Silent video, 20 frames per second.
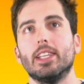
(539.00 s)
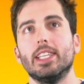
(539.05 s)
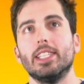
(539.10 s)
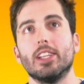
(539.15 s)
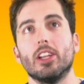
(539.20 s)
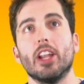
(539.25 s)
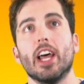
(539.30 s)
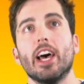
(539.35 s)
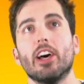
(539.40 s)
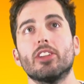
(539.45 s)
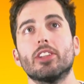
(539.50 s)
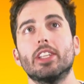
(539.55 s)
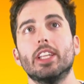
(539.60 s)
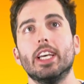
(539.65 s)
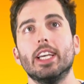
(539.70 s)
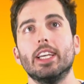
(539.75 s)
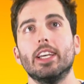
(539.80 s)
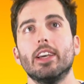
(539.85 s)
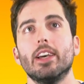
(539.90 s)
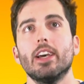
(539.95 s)

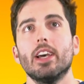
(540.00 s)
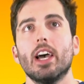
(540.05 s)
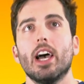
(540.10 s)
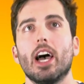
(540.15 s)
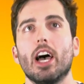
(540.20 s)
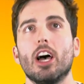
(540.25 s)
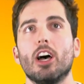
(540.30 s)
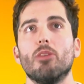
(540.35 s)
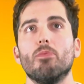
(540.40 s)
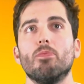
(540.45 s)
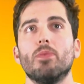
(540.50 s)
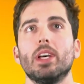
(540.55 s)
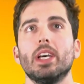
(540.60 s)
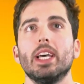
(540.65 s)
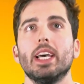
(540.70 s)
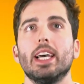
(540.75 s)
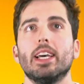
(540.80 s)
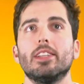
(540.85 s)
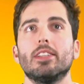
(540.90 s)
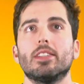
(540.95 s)
unhealthy,
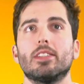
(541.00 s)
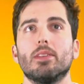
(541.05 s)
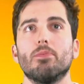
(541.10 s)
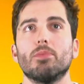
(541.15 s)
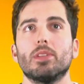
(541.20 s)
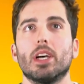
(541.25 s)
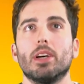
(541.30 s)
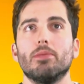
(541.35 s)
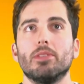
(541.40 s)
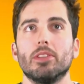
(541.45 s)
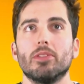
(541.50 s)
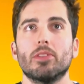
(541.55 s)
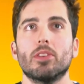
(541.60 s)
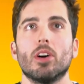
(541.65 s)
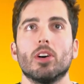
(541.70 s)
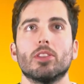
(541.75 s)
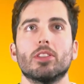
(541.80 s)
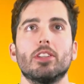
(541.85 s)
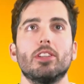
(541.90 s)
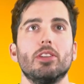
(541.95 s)
sometimes you've
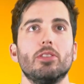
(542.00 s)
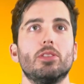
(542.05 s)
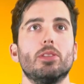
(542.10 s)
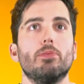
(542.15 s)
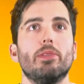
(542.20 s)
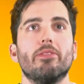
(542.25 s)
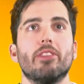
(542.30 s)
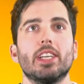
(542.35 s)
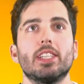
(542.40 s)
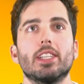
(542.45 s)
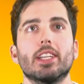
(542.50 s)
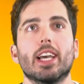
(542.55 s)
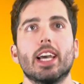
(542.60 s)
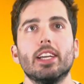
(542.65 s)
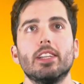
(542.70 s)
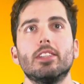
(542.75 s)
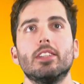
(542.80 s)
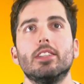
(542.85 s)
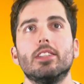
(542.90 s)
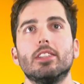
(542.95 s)
got to do some
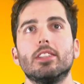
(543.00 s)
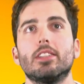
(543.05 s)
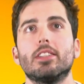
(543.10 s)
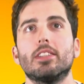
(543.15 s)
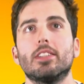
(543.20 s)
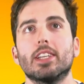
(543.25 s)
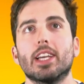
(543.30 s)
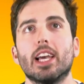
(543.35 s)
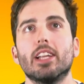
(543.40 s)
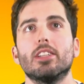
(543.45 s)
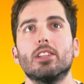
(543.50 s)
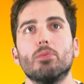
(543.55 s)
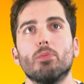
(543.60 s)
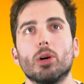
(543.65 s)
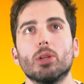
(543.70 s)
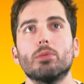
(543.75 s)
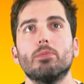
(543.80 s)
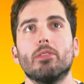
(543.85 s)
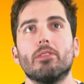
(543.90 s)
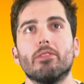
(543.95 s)
investigations to get to the bottom